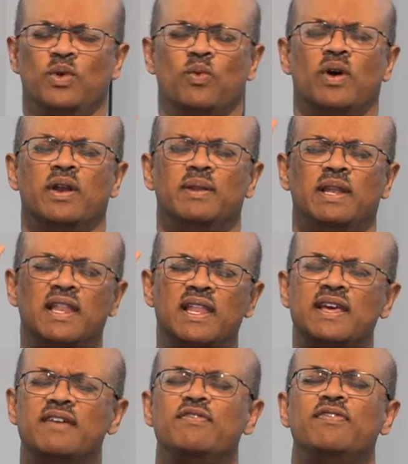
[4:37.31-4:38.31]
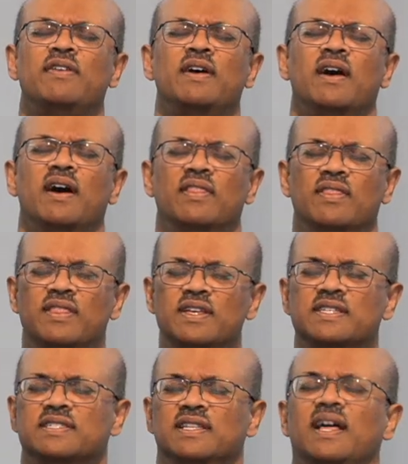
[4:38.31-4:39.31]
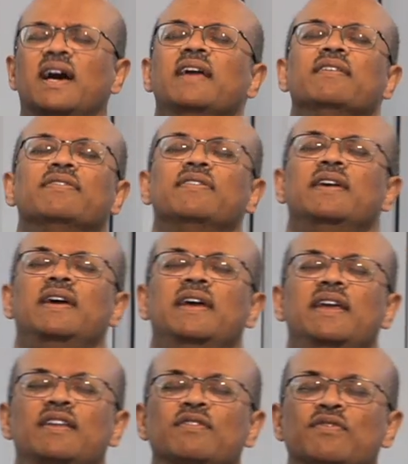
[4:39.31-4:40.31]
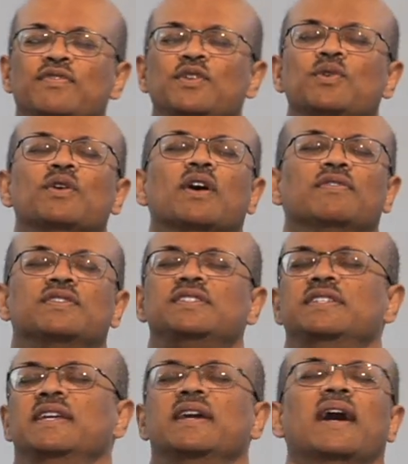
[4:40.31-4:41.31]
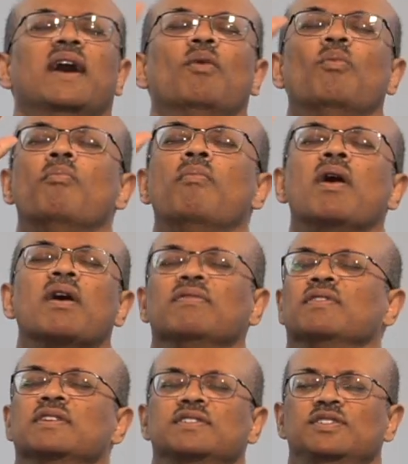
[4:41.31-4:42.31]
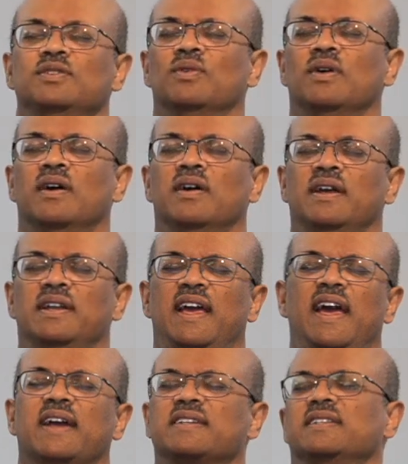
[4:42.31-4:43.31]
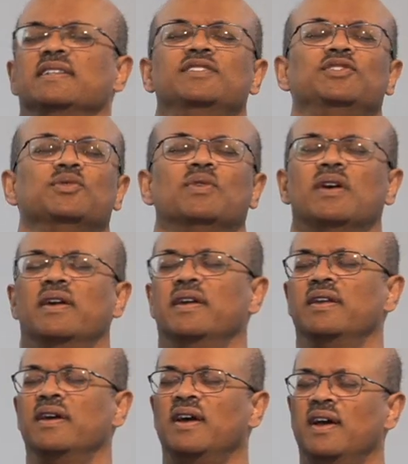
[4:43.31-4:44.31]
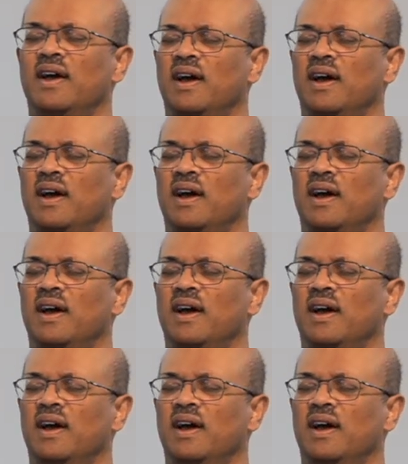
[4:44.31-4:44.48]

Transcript: And we want to live this life in view of seeing how marvelous you are and excellent you are and